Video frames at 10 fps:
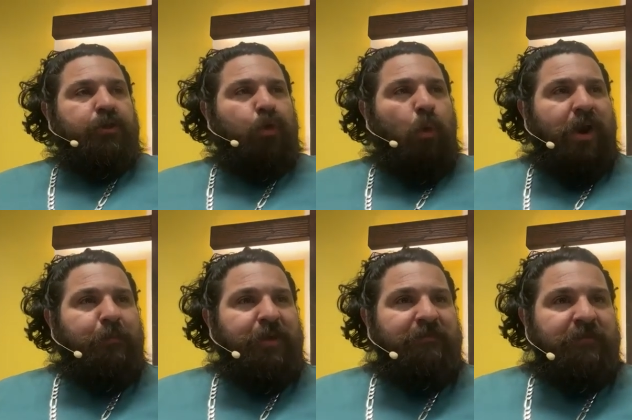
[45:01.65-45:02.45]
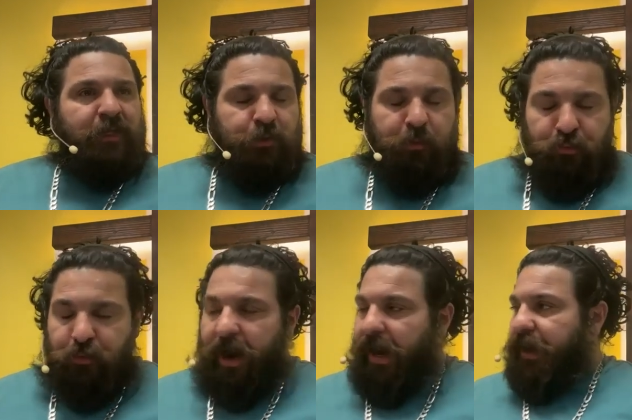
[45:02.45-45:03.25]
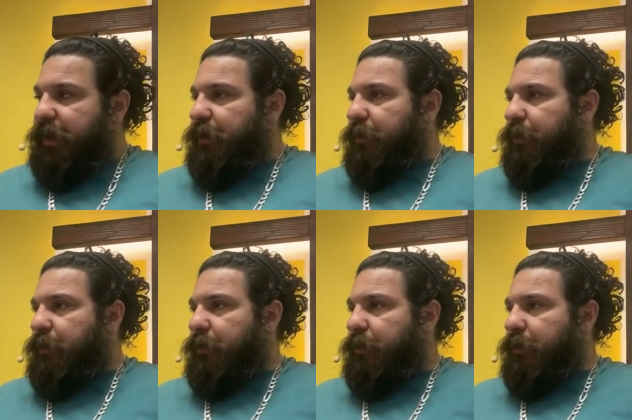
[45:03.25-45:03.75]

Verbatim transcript: to want to be filled with pride.